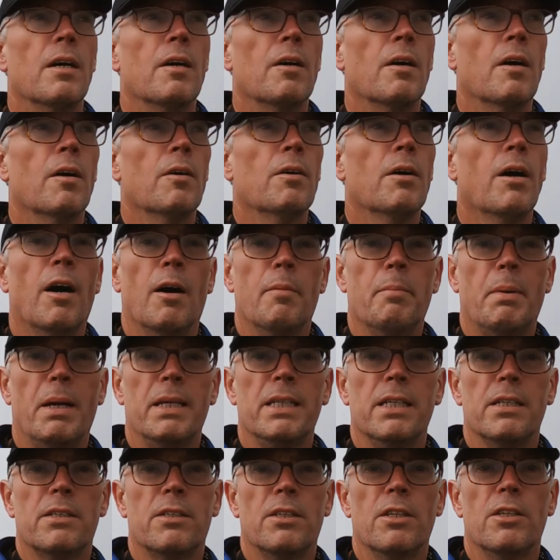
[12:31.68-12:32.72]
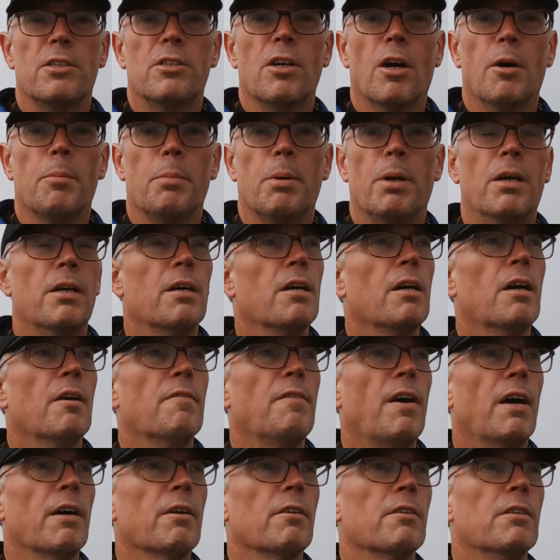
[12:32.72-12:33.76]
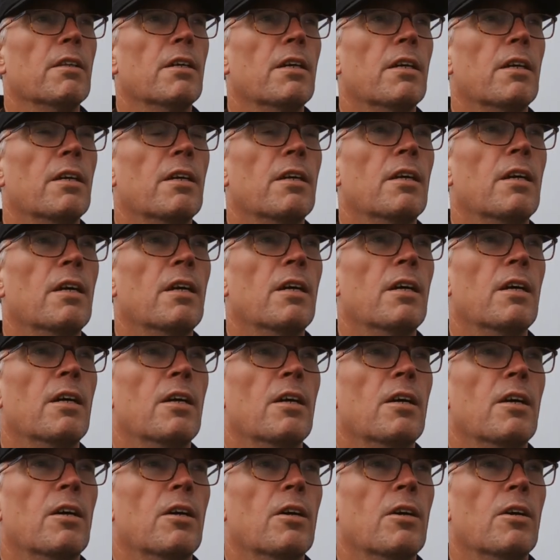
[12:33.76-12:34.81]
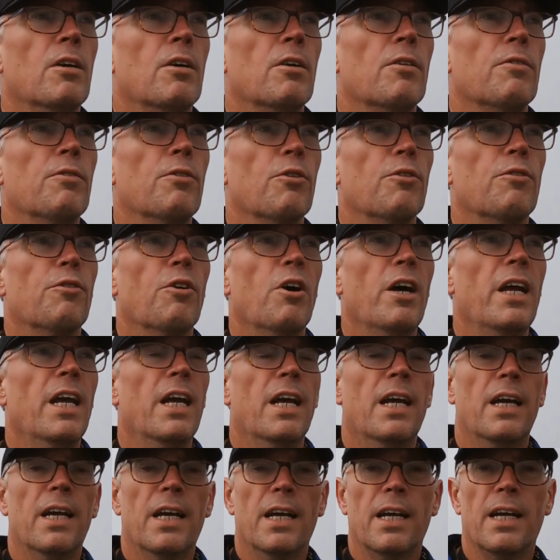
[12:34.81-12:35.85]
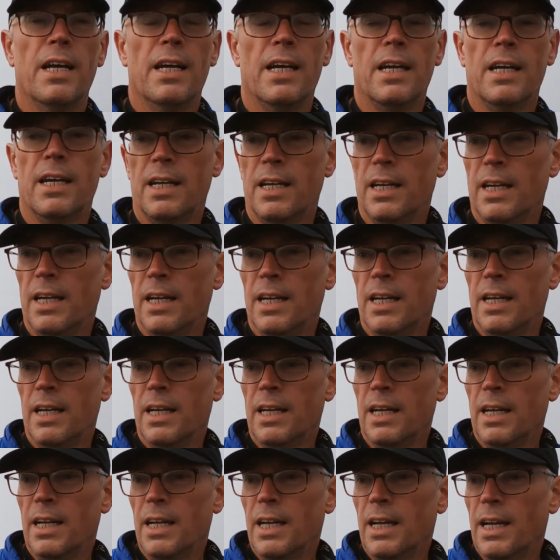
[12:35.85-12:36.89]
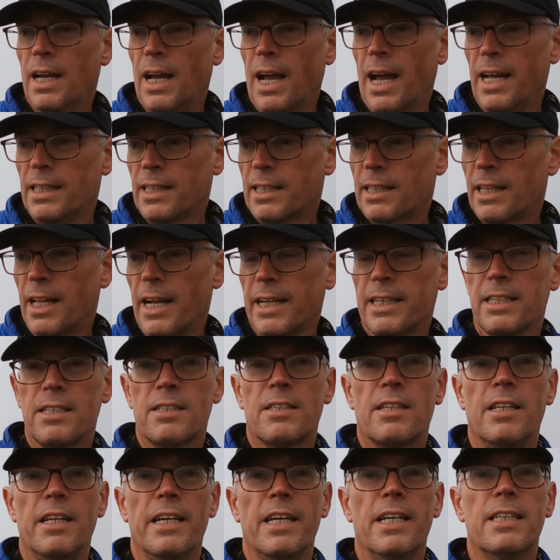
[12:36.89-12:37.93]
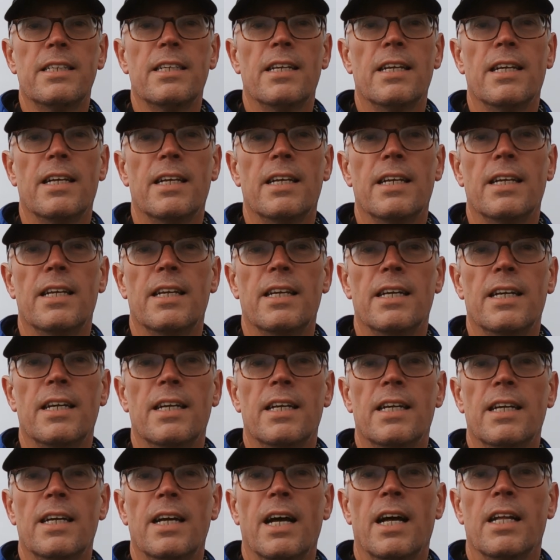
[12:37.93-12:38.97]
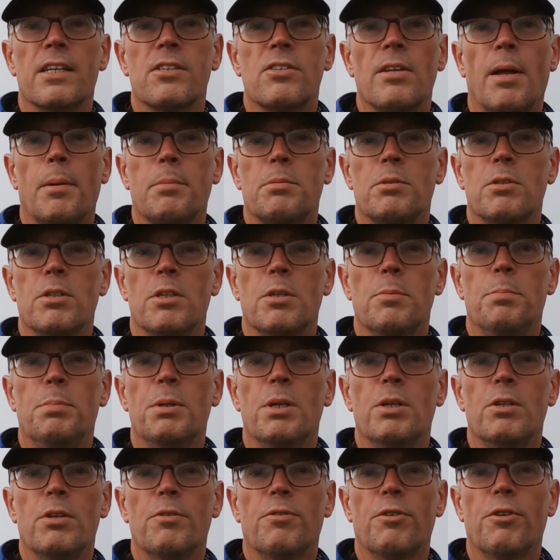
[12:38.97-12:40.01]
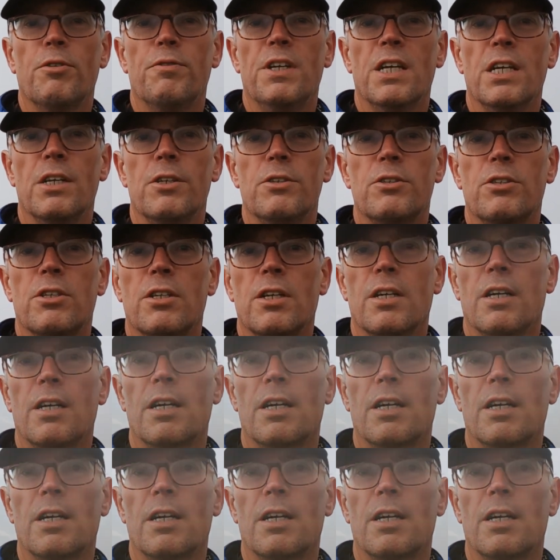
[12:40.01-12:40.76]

Well, I made it to the top of Arun Fawddwy, and the clag has cleared. There's some absolutely beautiful views.